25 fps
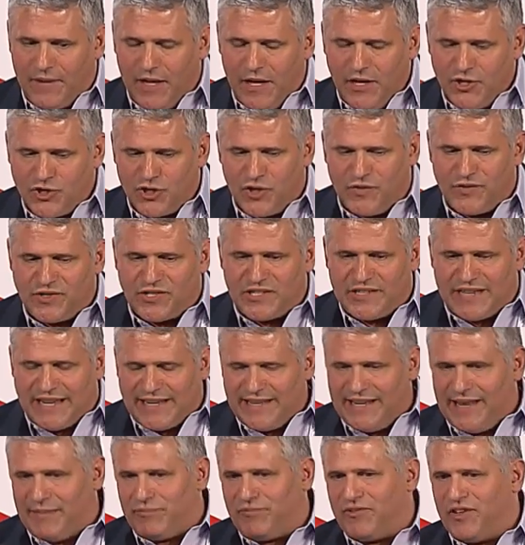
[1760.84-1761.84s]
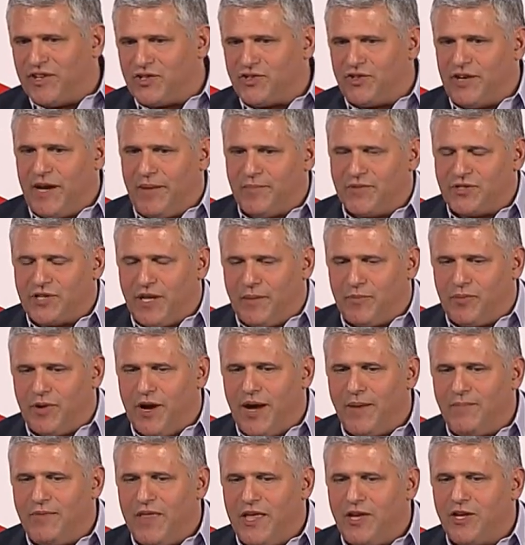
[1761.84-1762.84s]
services like Netflix or Amazon
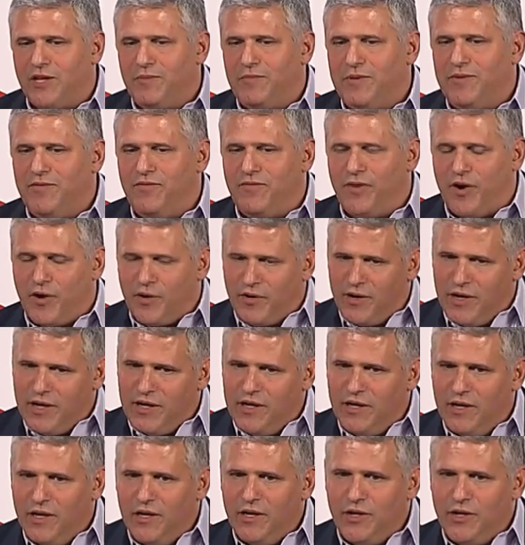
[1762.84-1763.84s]
Prime, they could be very